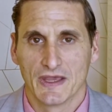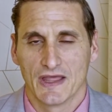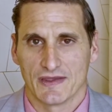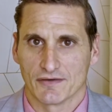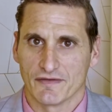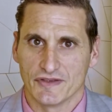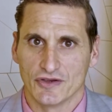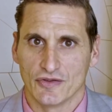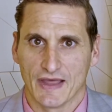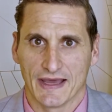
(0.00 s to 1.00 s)
They
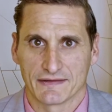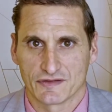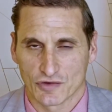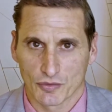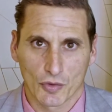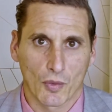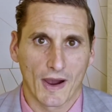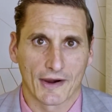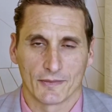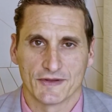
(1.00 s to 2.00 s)
review that certain
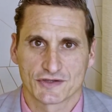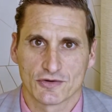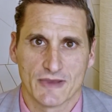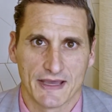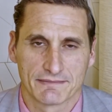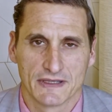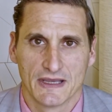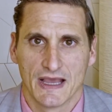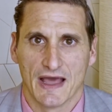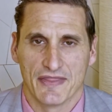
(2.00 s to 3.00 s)
requirements are met,
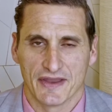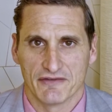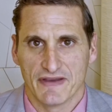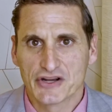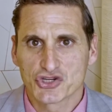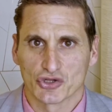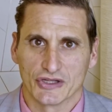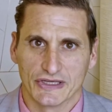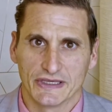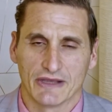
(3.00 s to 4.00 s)
and then
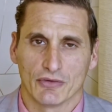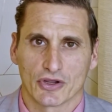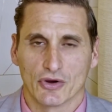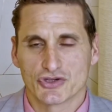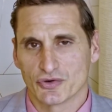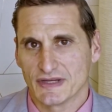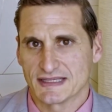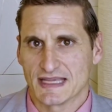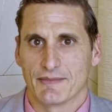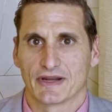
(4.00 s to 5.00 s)
eventually it will go to an
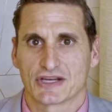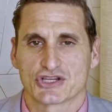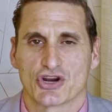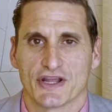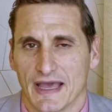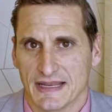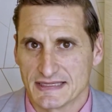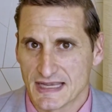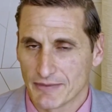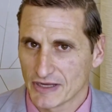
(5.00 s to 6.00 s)
examining attorney. An
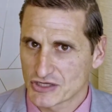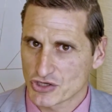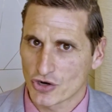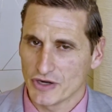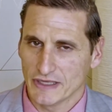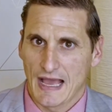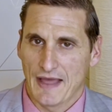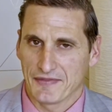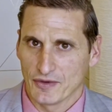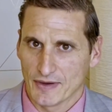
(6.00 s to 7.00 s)
examining attorney at
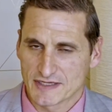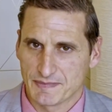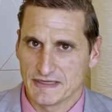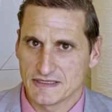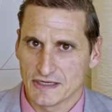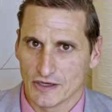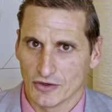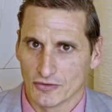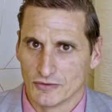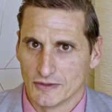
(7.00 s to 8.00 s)
the
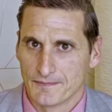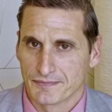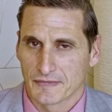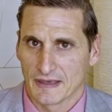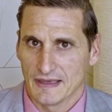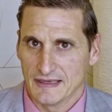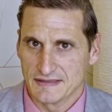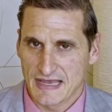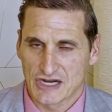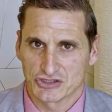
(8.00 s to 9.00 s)
USPTO is
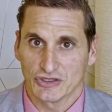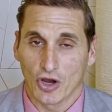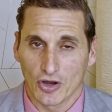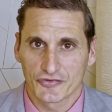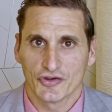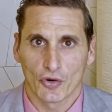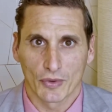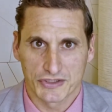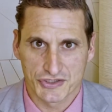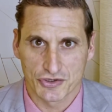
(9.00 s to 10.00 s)
actually also a
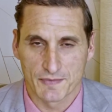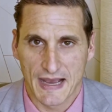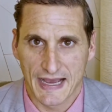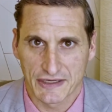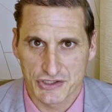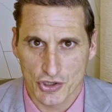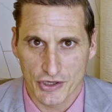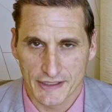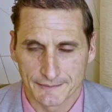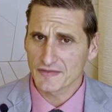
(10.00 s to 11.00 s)
registered patent
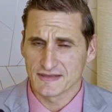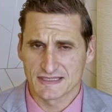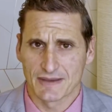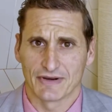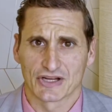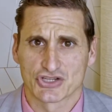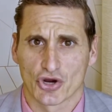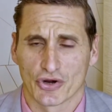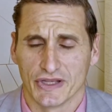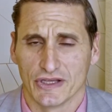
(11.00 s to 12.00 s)
attorney. The examining
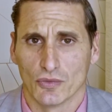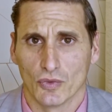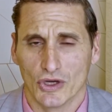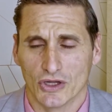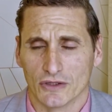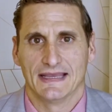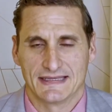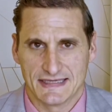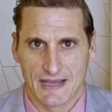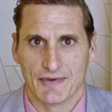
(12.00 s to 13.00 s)
attorney will
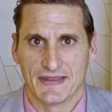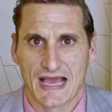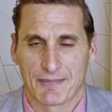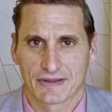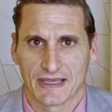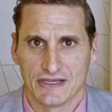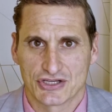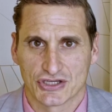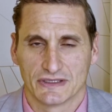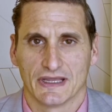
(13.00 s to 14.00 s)
examine the
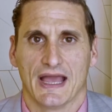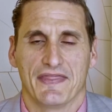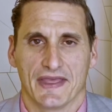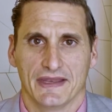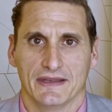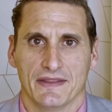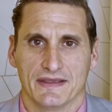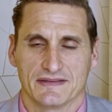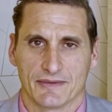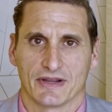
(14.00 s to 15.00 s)
application, and then the
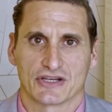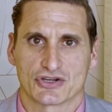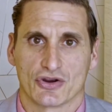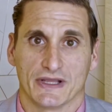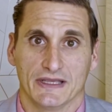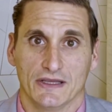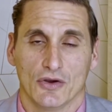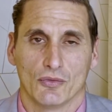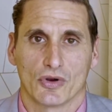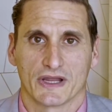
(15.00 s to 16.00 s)
examining attorney
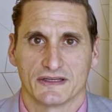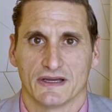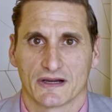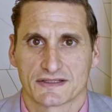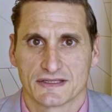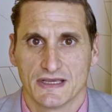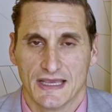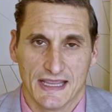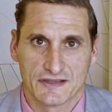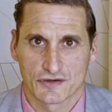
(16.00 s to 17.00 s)
will conduct
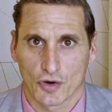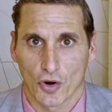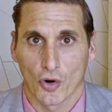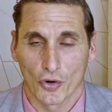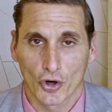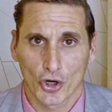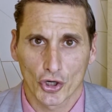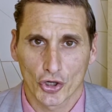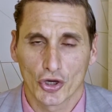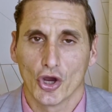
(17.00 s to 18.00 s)
his or
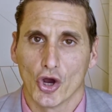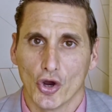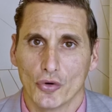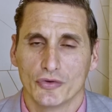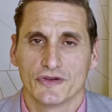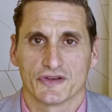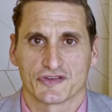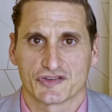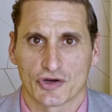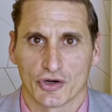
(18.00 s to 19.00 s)
her own
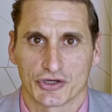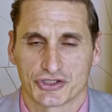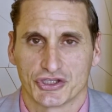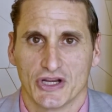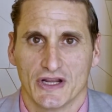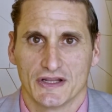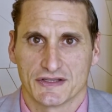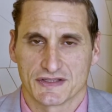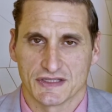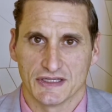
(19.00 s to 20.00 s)
search to
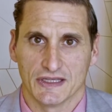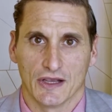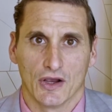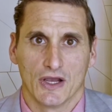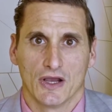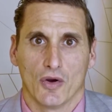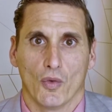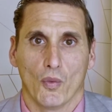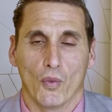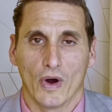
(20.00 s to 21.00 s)
see
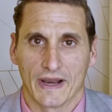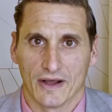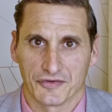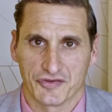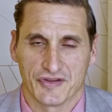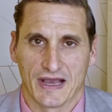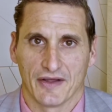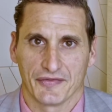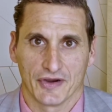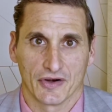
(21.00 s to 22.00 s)
what else is
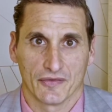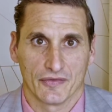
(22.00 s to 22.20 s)
out there.